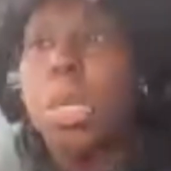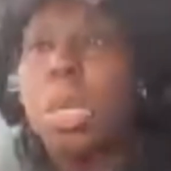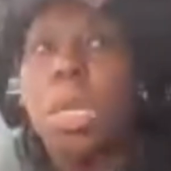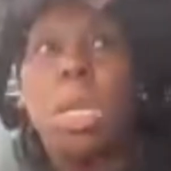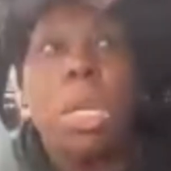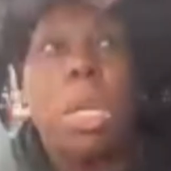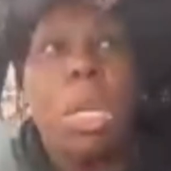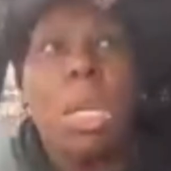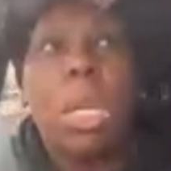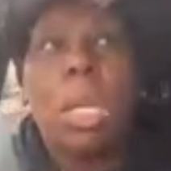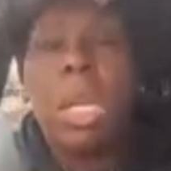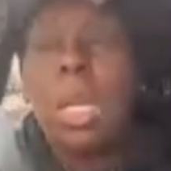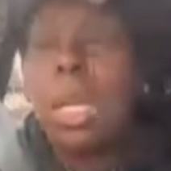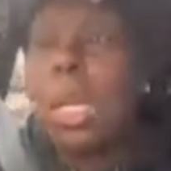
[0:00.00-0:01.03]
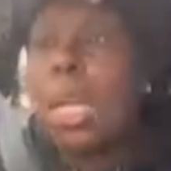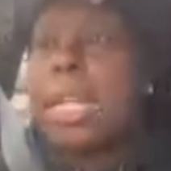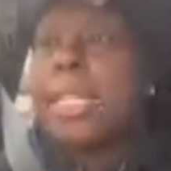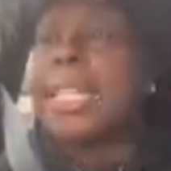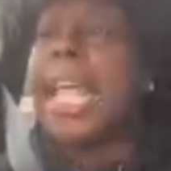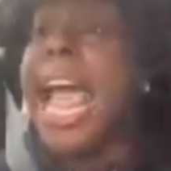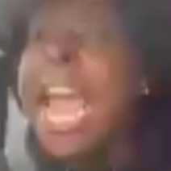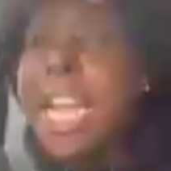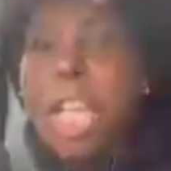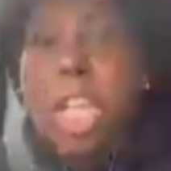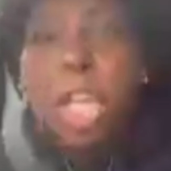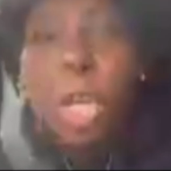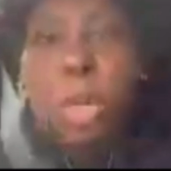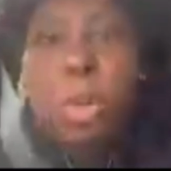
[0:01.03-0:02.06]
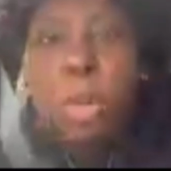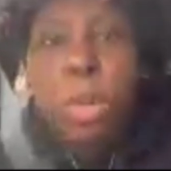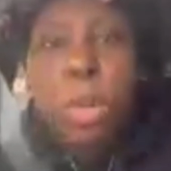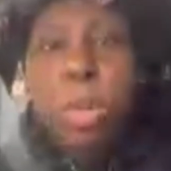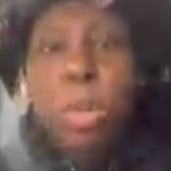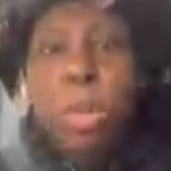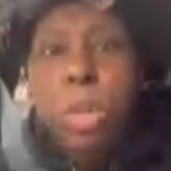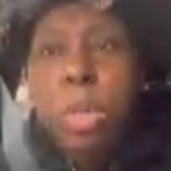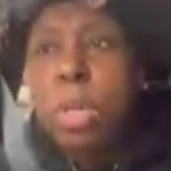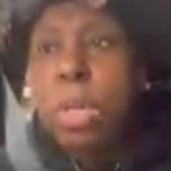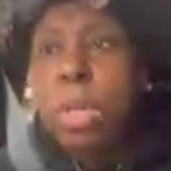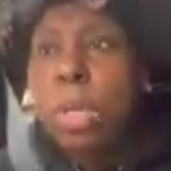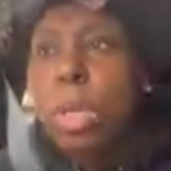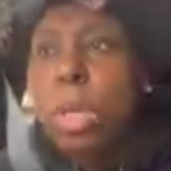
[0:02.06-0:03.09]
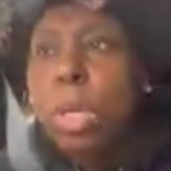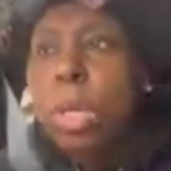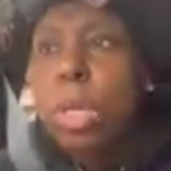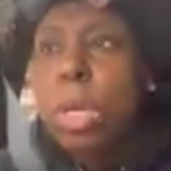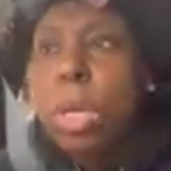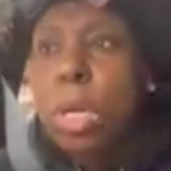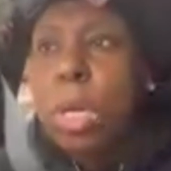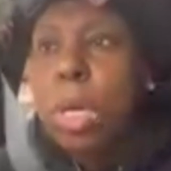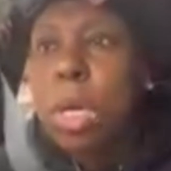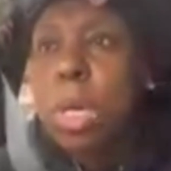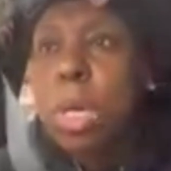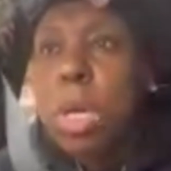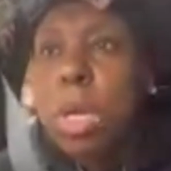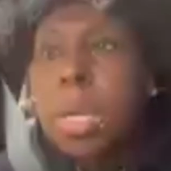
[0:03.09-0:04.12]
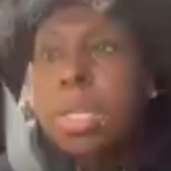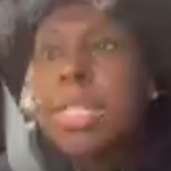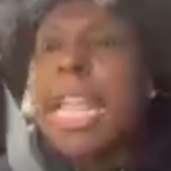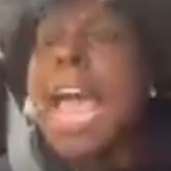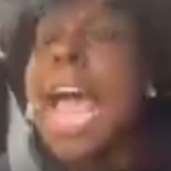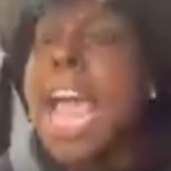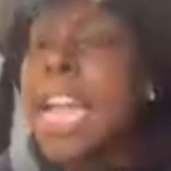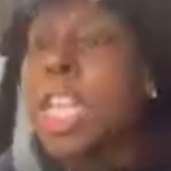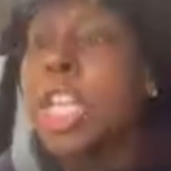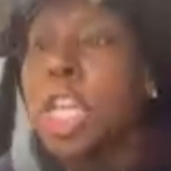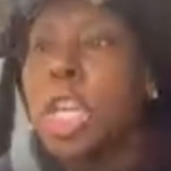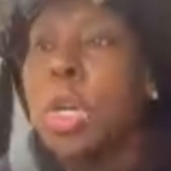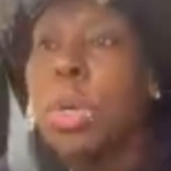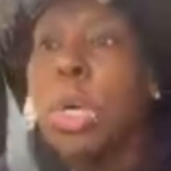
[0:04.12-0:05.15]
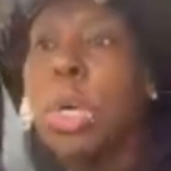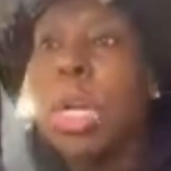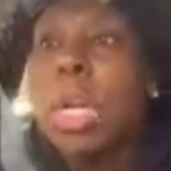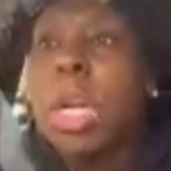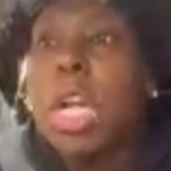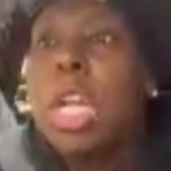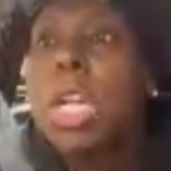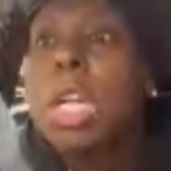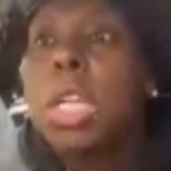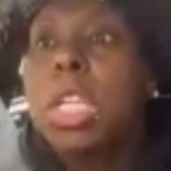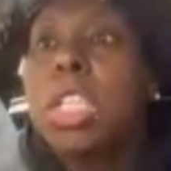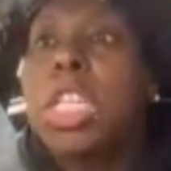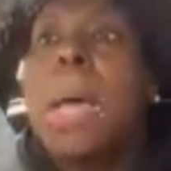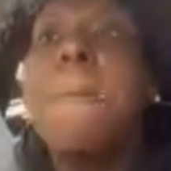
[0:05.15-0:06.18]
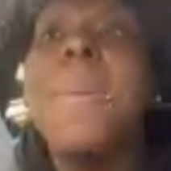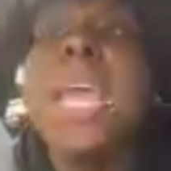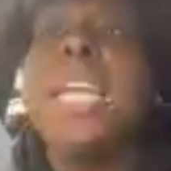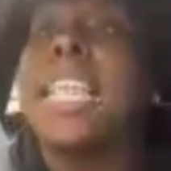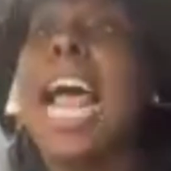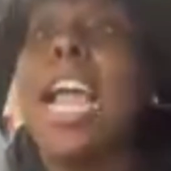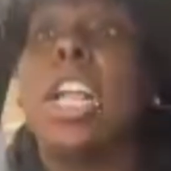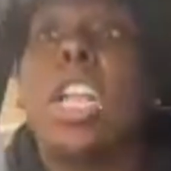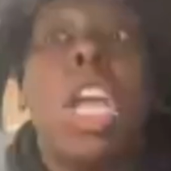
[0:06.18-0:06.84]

Why? If you never want to fuck the girl, why? Why you vexed about that? Why you black them? Why? Why?